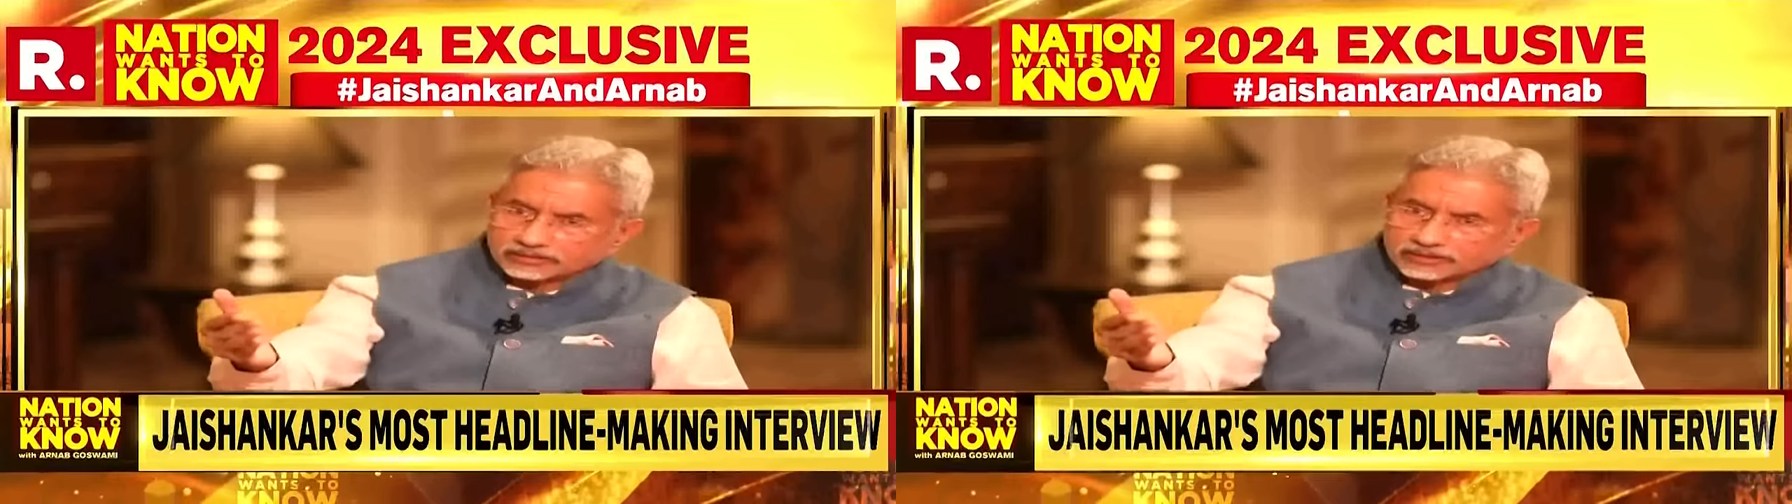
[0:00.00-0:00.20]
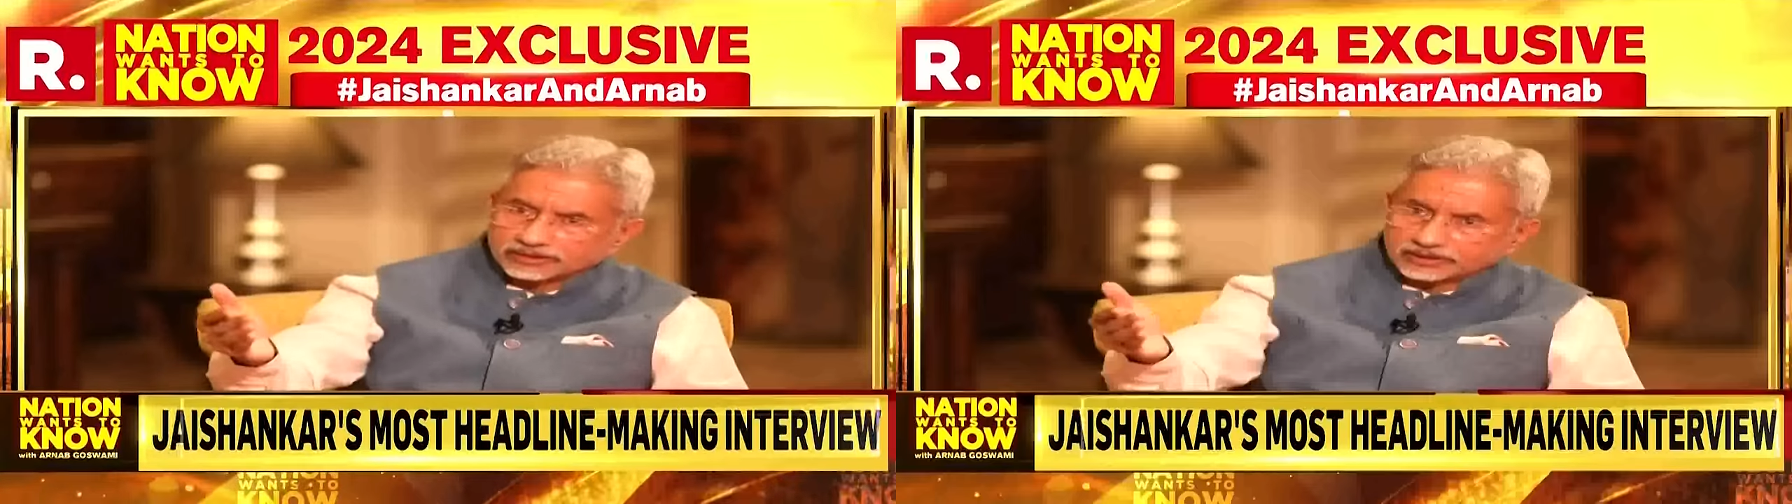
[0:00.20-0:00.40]

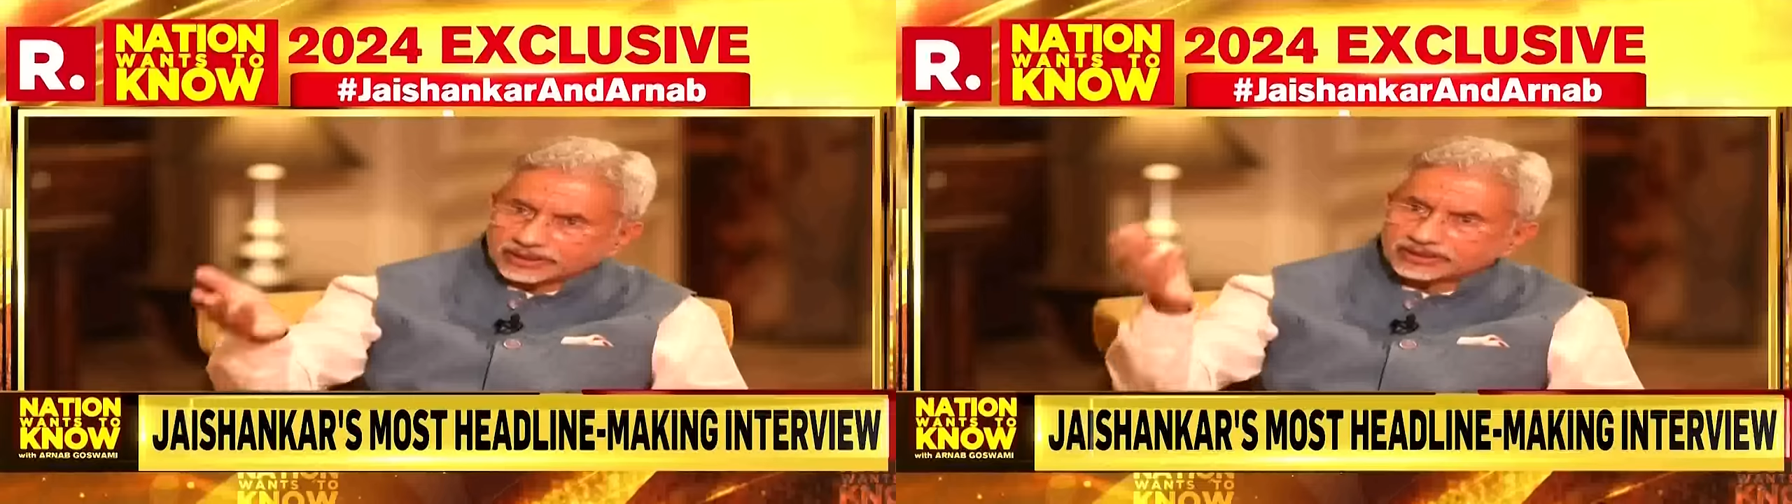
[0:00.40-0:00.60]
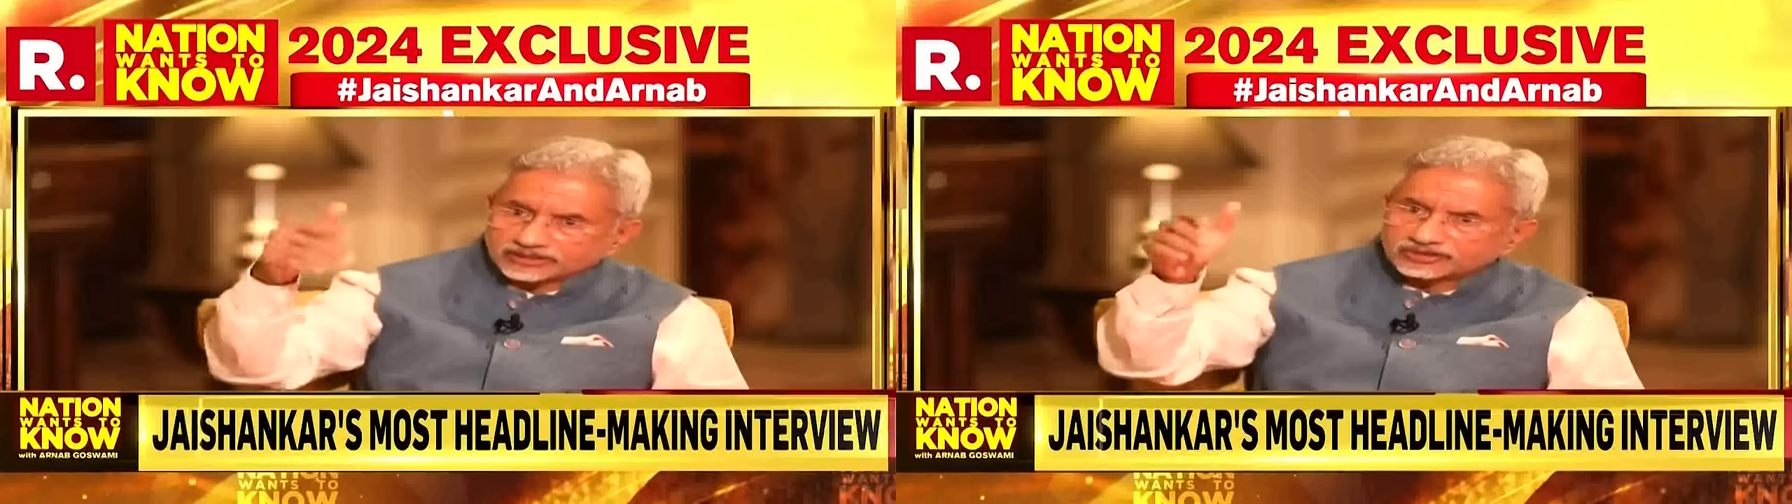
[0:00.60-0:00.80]
the
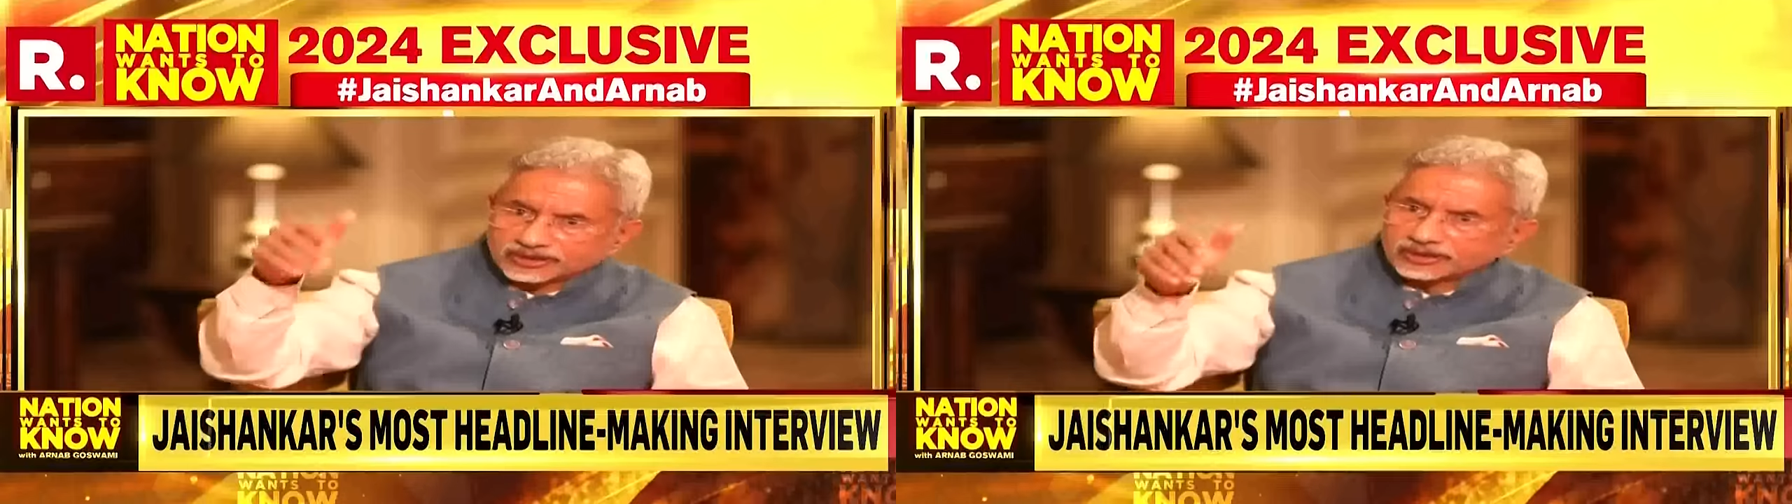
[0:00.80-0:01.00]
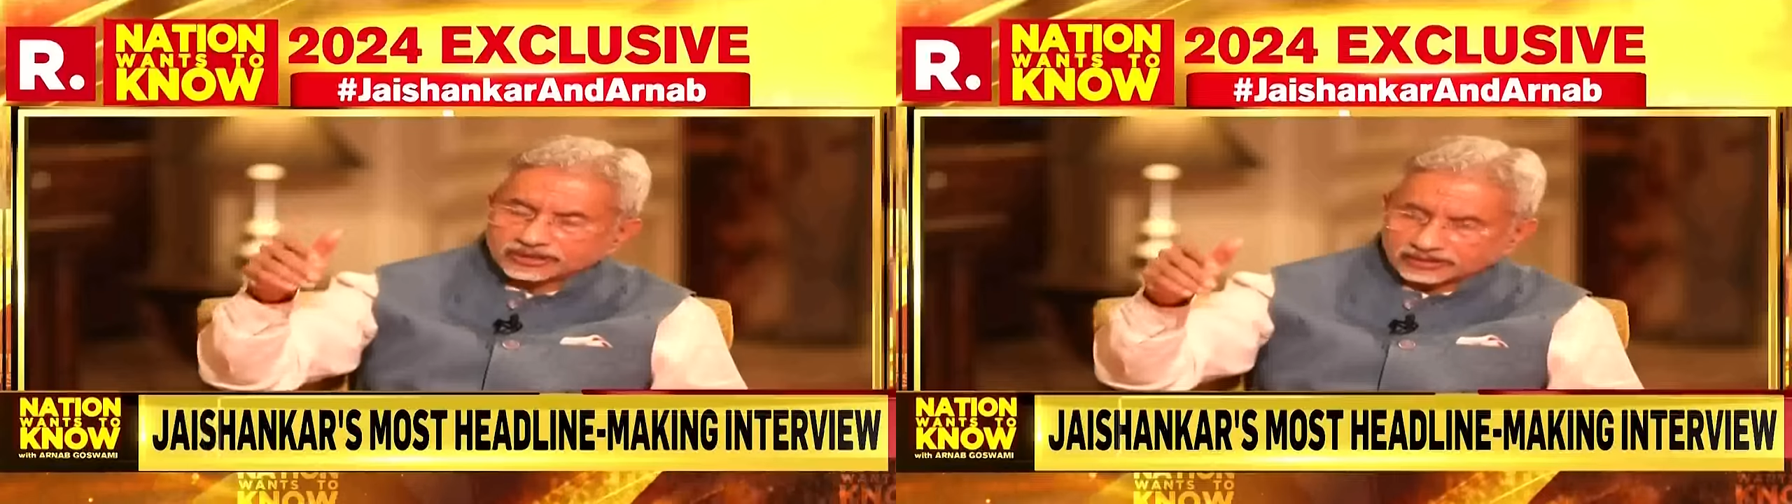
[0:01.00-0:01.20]

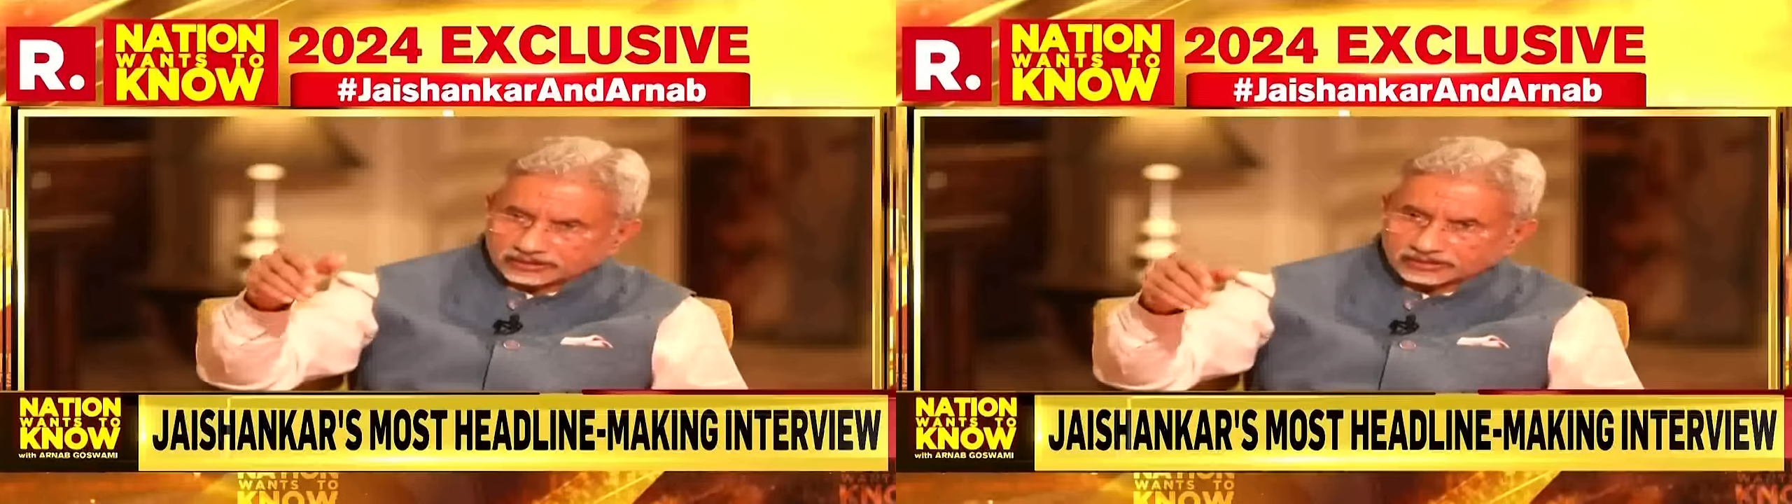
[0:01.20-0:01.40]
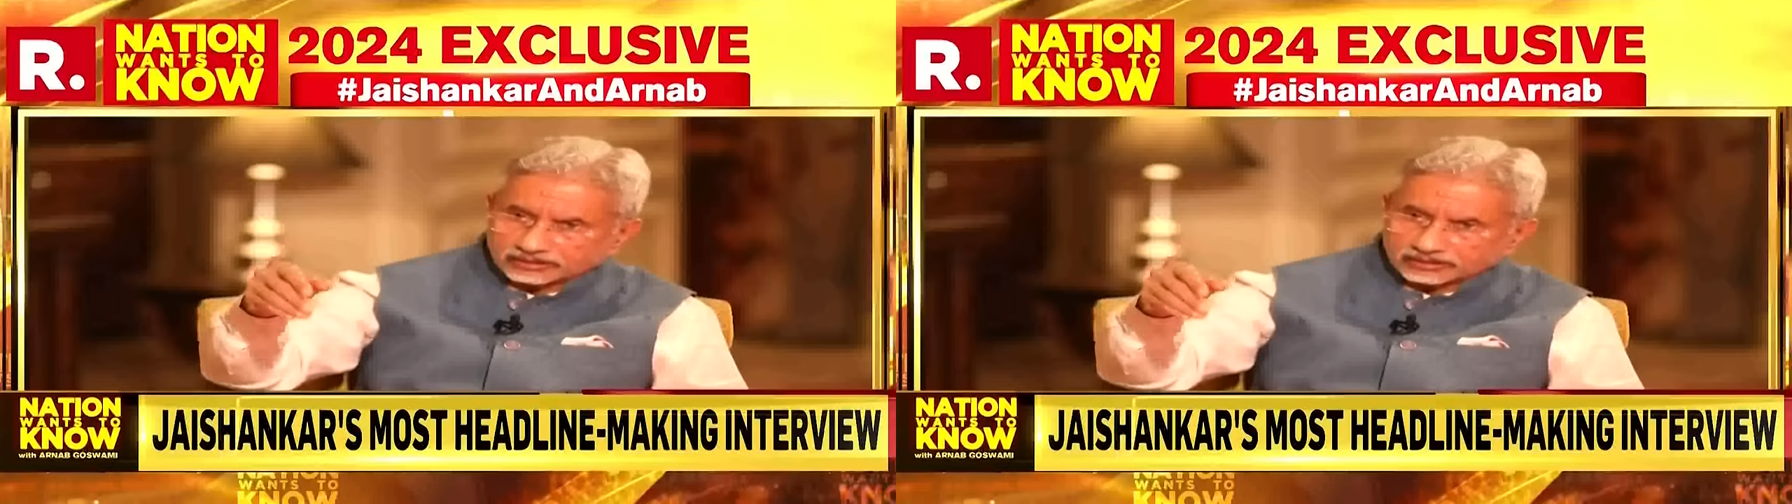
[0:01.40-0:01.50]
NSA